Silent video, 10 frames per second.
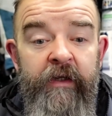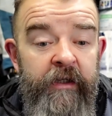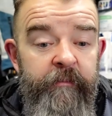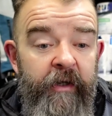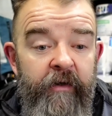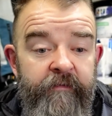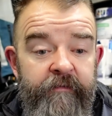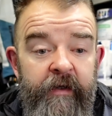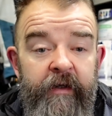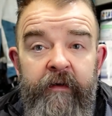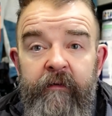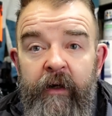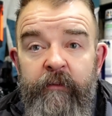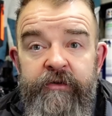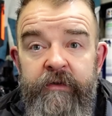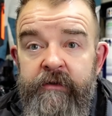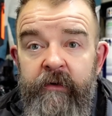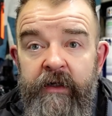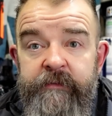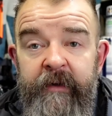You buy it off Amazon, it's
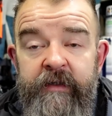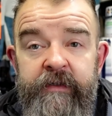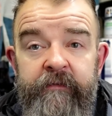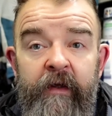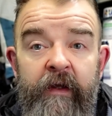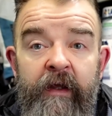quite expensive.